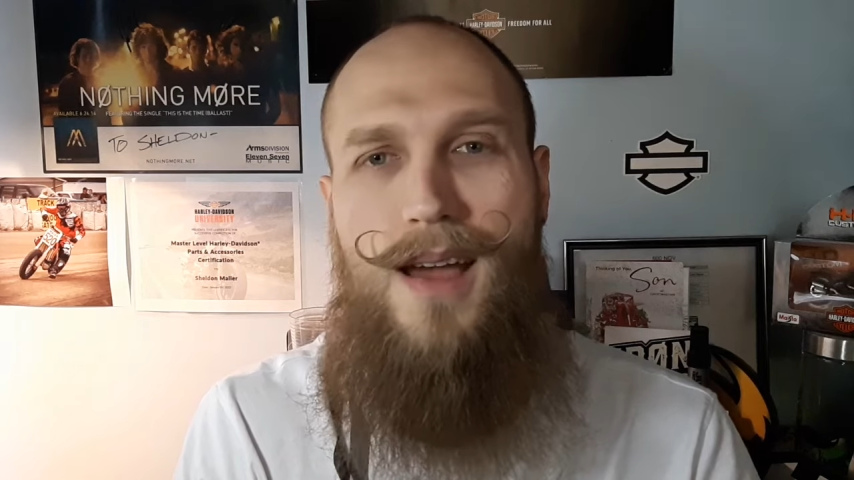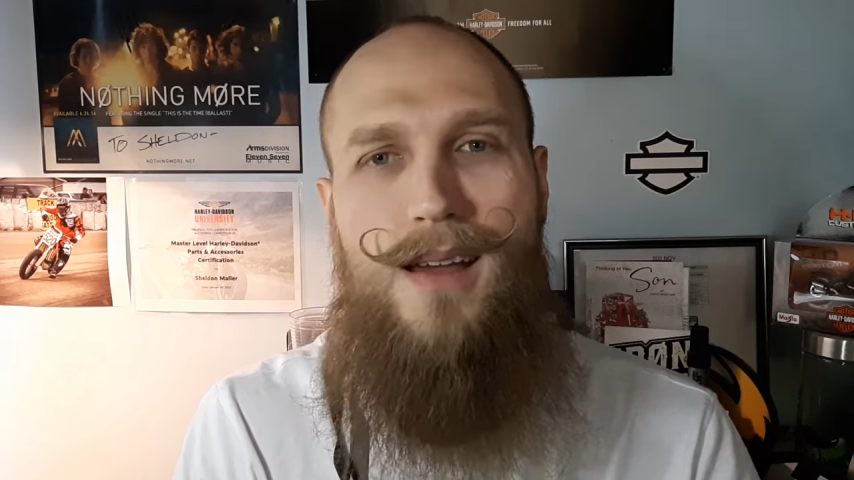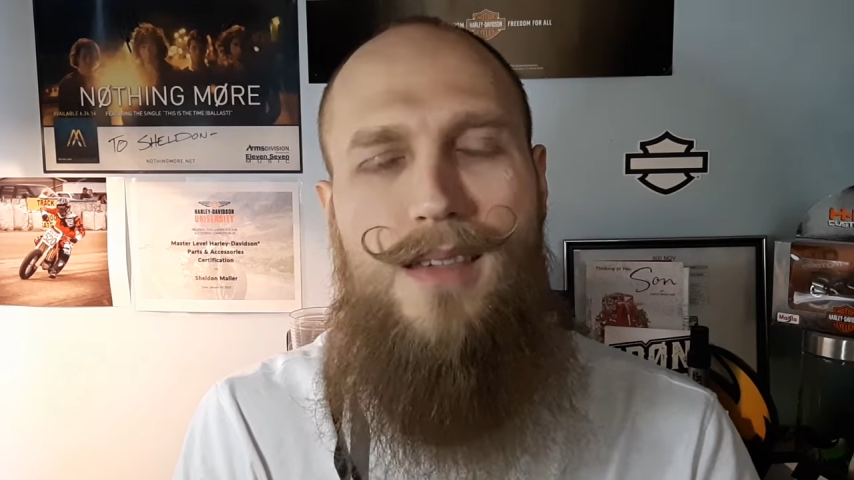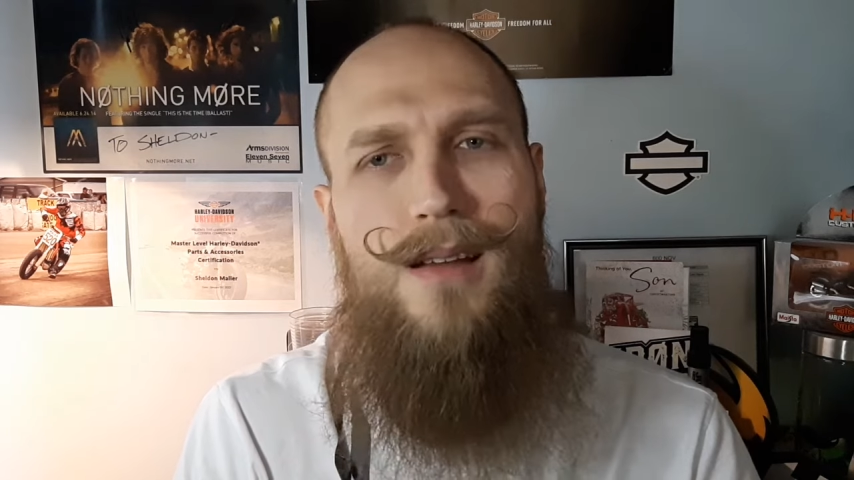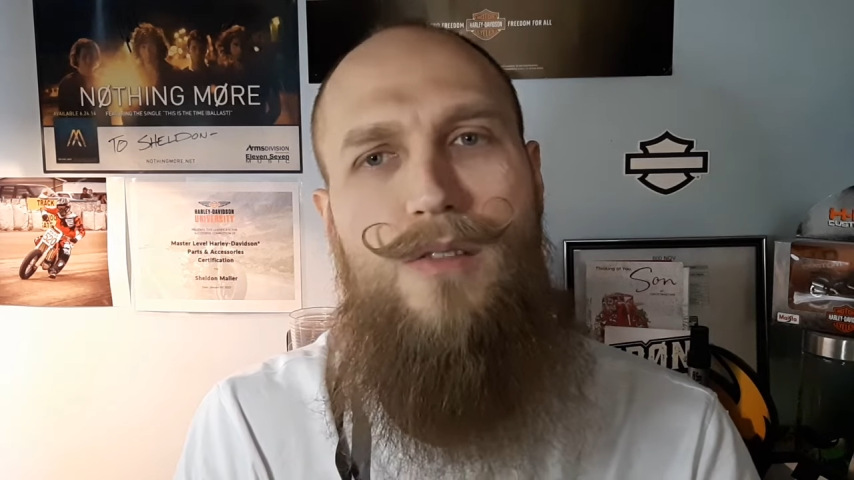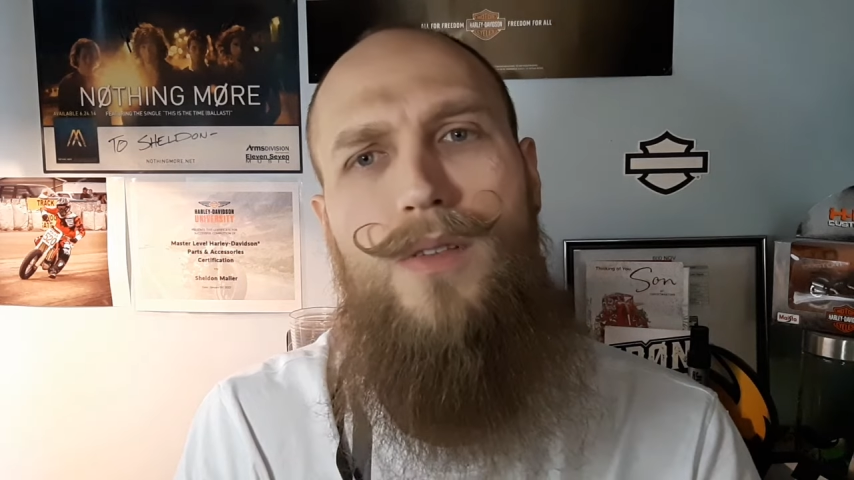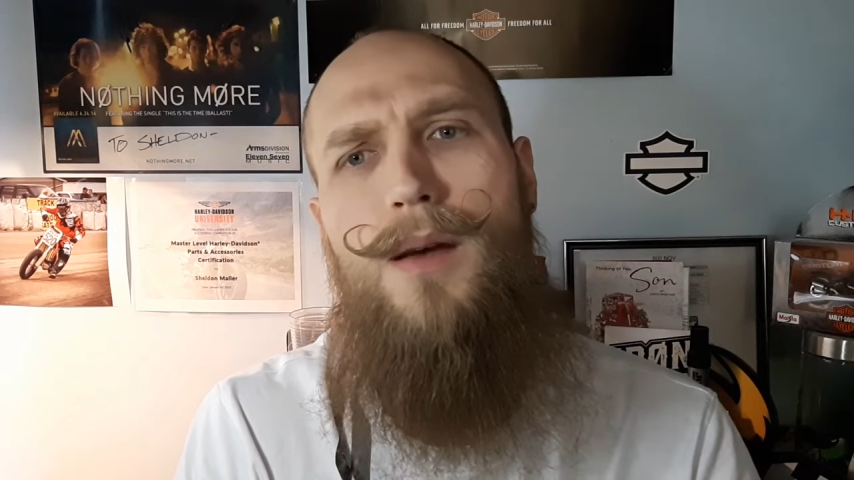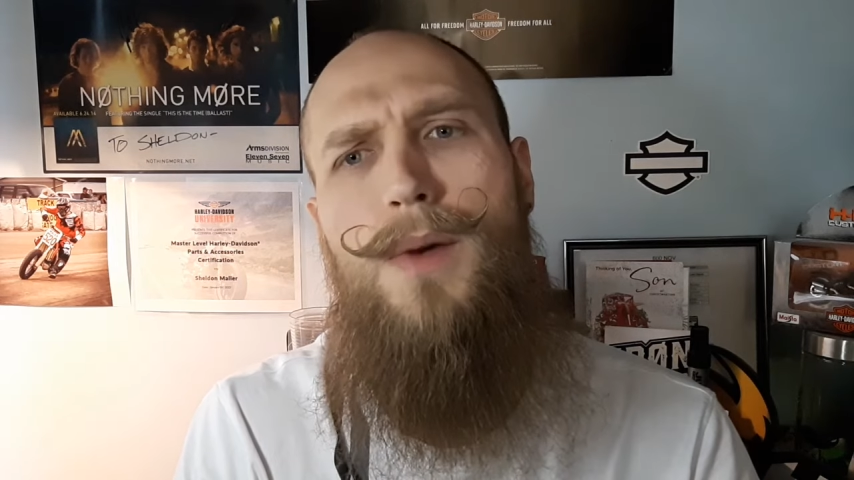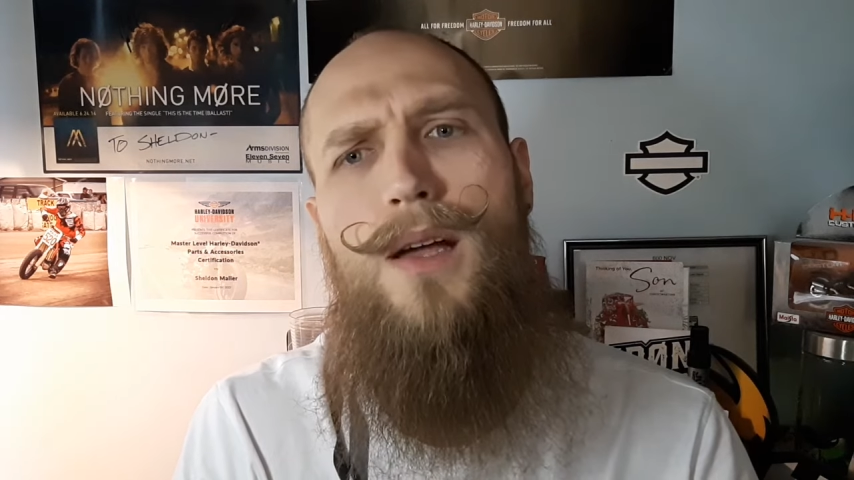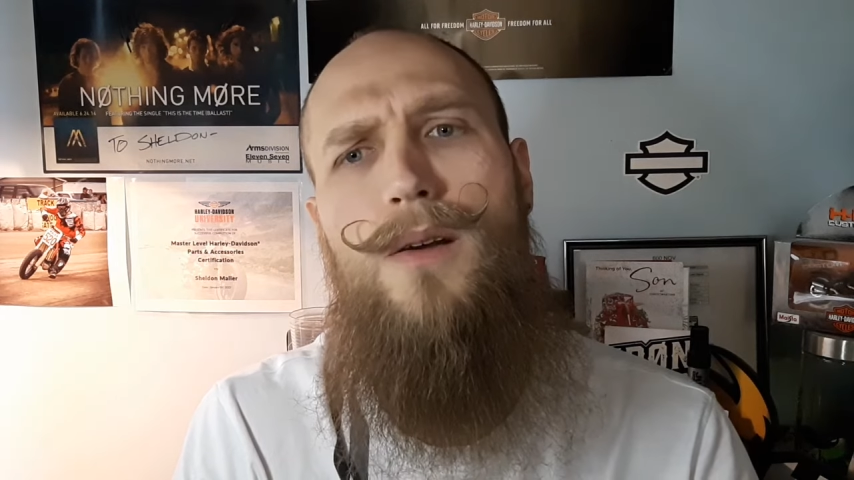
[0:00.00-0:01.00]
accents for
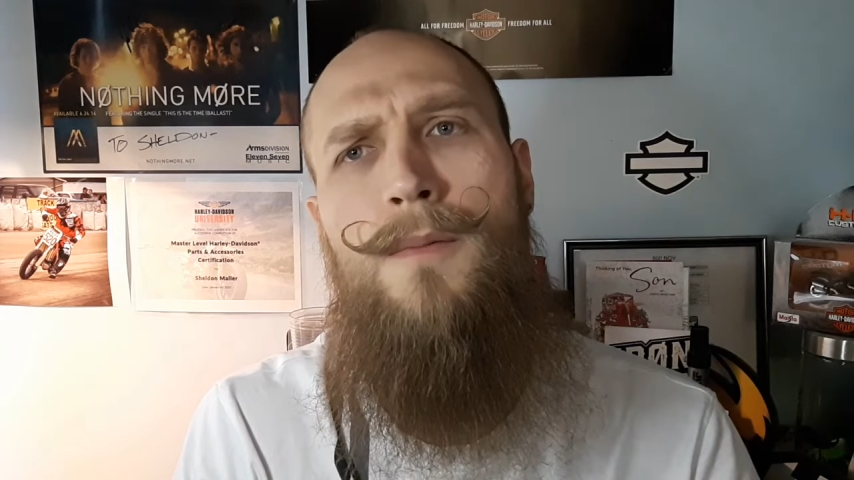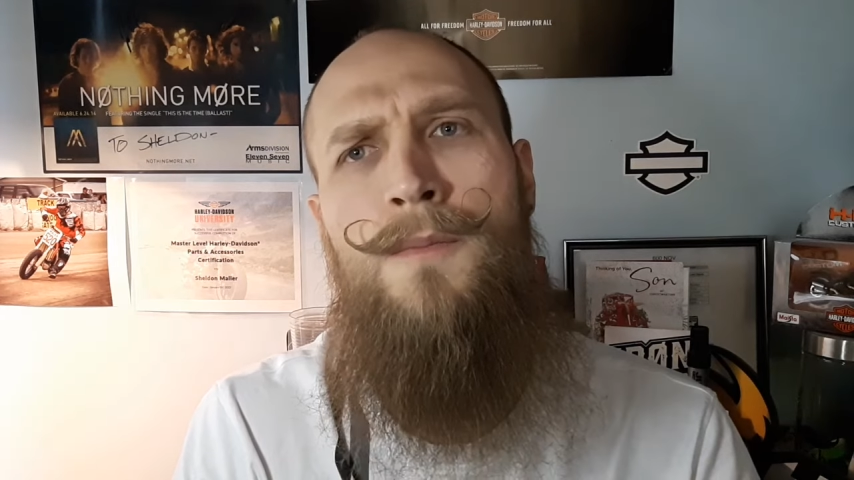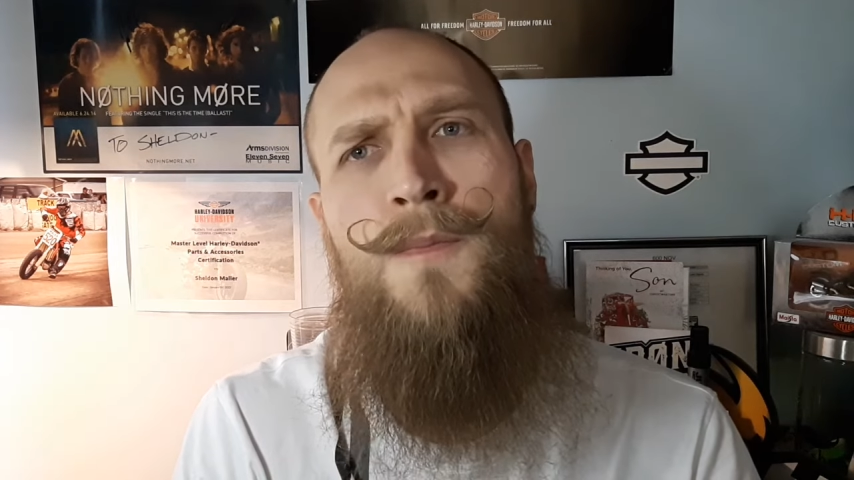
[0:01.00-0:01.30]
that matter.